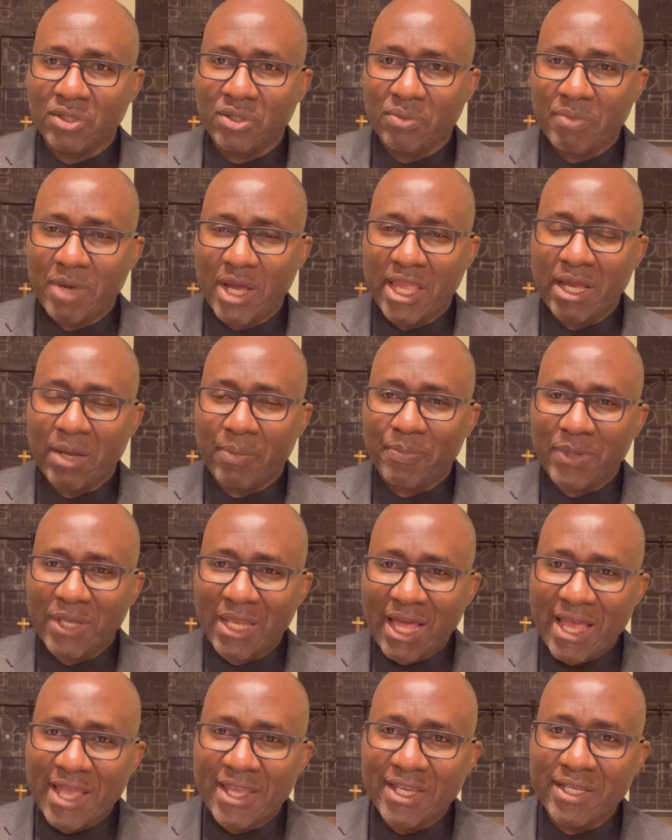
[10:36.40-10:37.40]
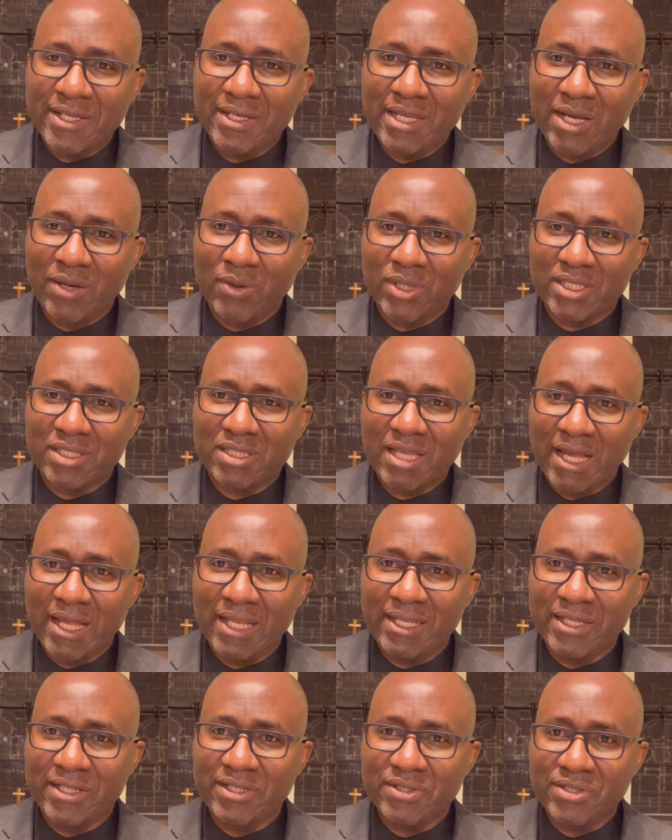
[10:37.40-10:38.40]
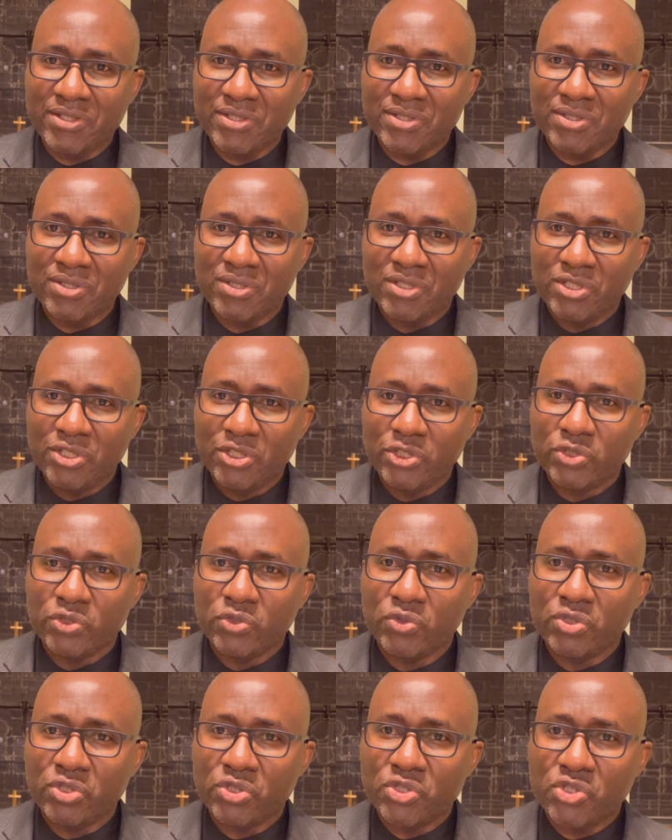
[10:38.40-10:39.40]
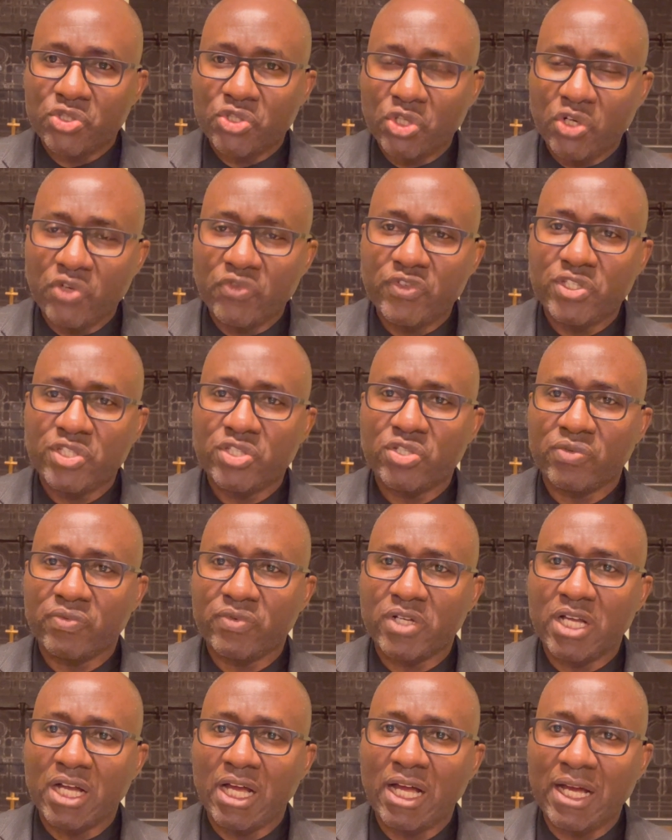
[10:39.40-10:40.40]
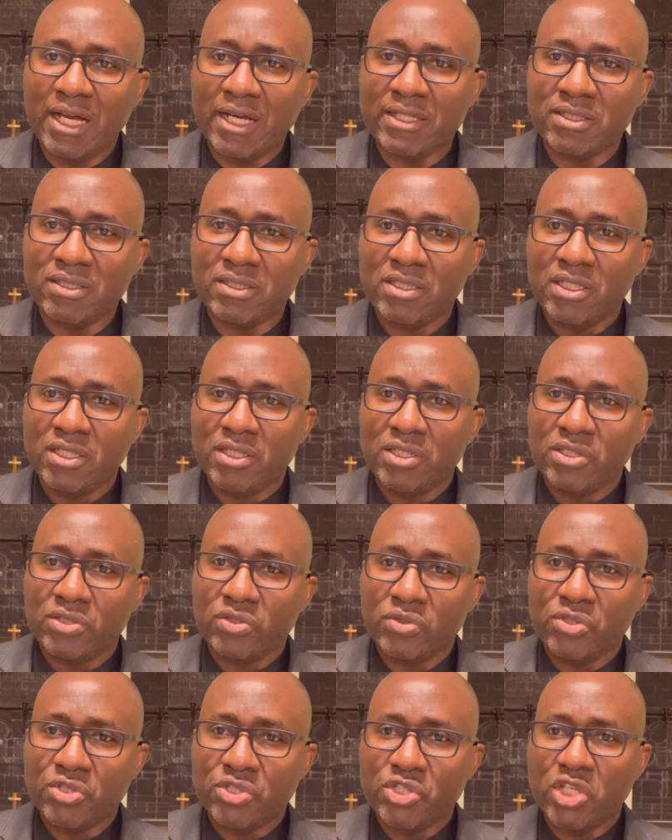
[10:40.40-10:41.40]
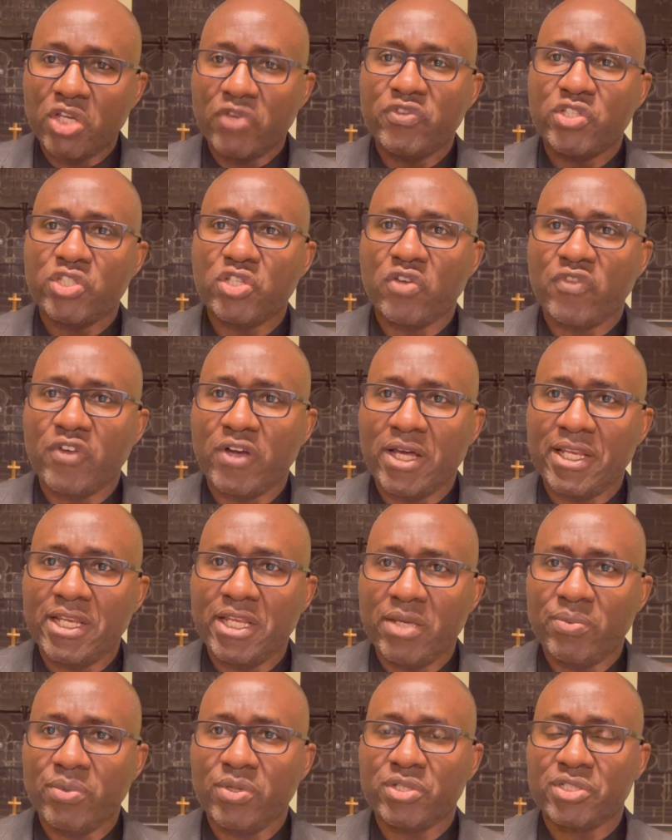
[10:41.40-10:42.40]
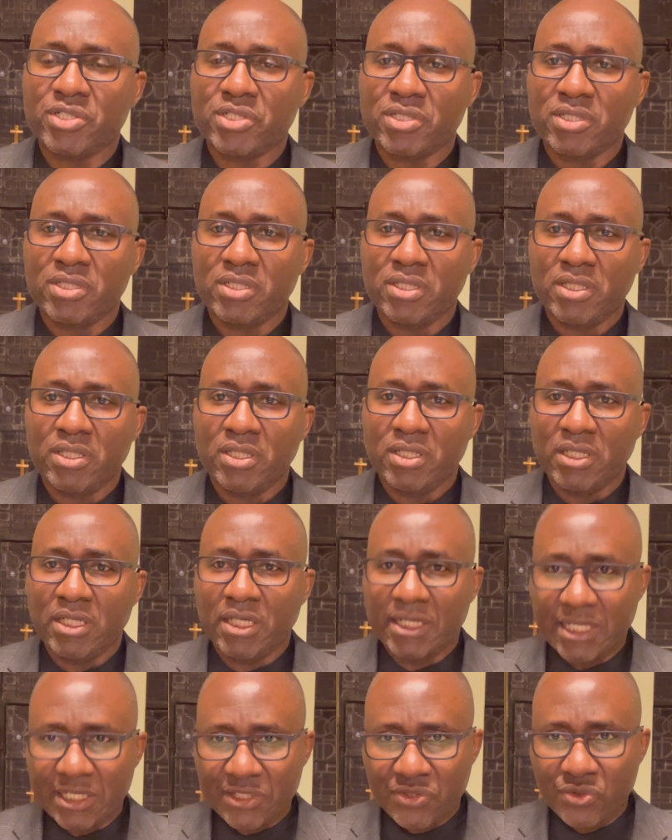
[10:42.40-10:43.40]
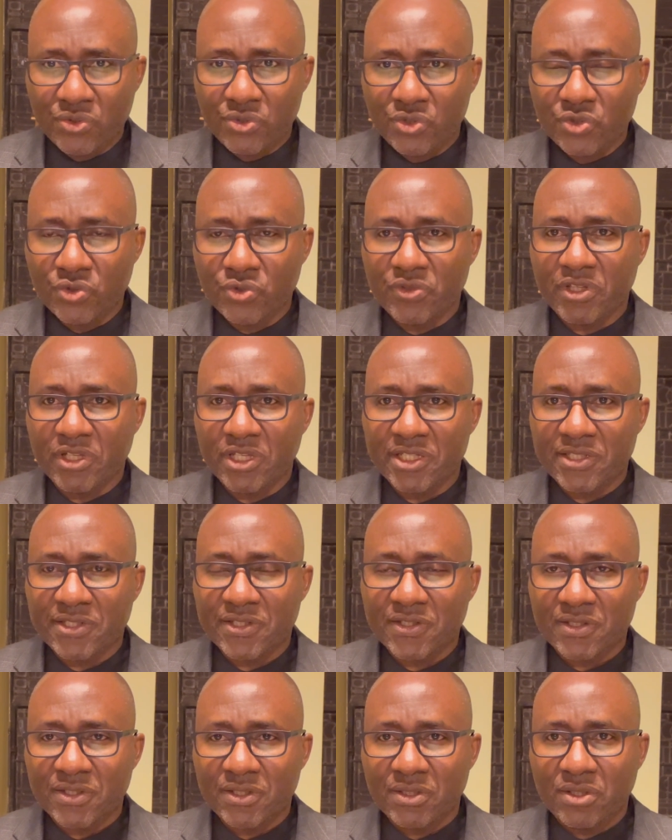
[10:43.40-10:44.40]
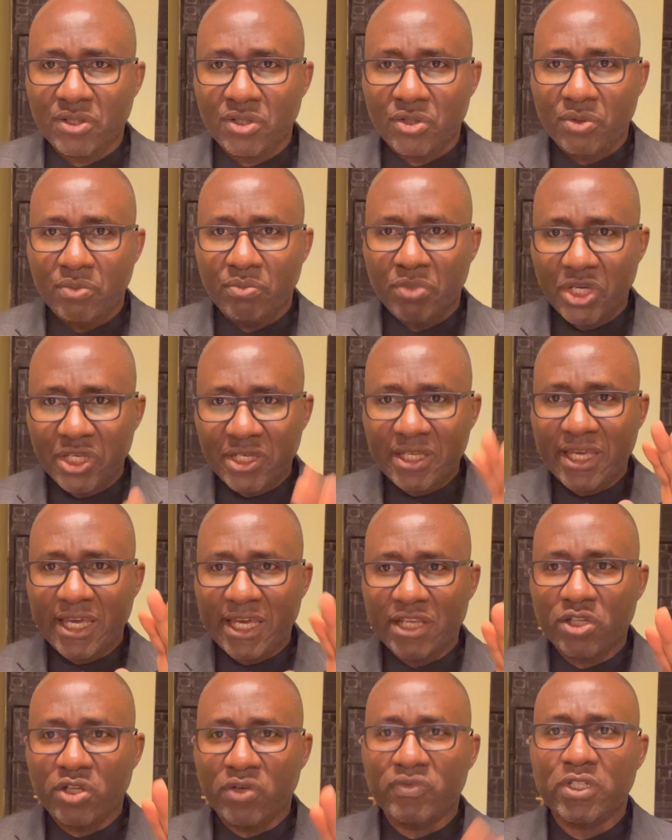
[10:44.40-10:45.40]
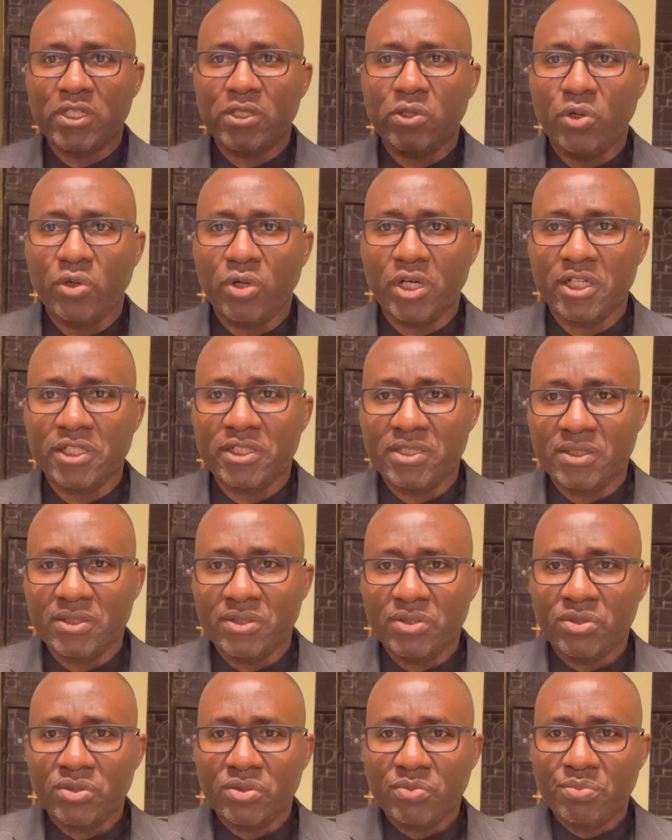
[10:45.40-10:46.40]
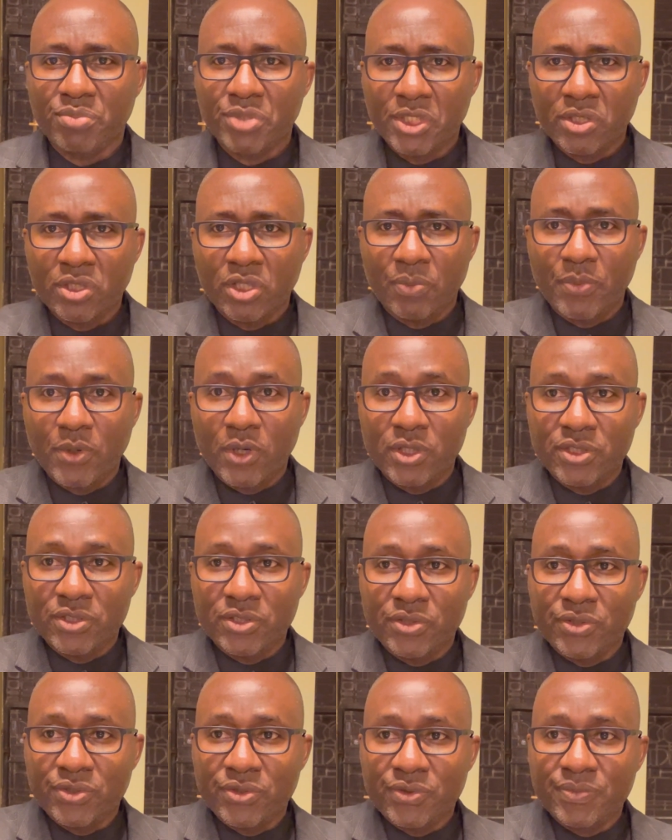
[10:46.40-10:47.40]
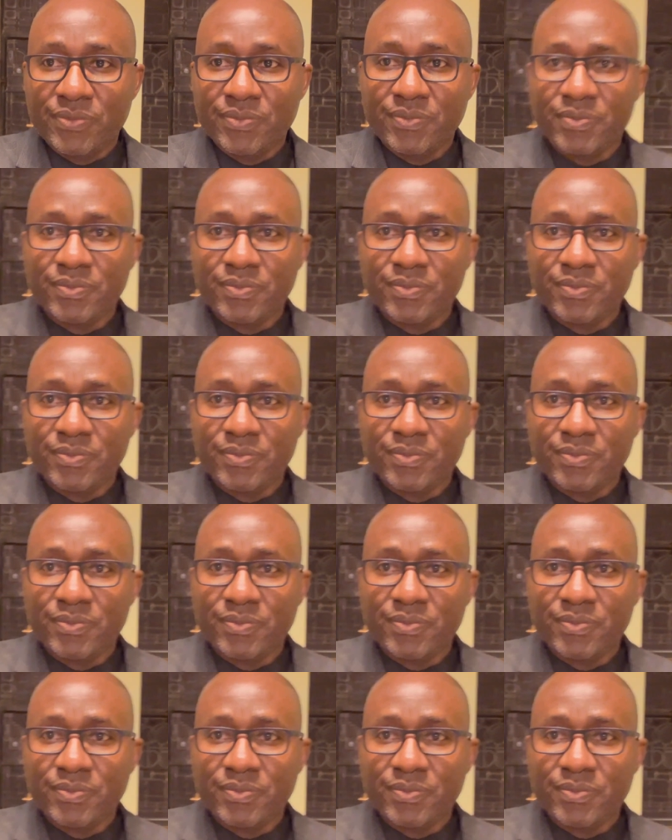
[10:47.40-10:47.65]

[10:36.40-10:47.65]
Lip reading: by applying our talents to the service of God, to the service of our neighbors. And as you do this, may the hand of the Lord be upon you.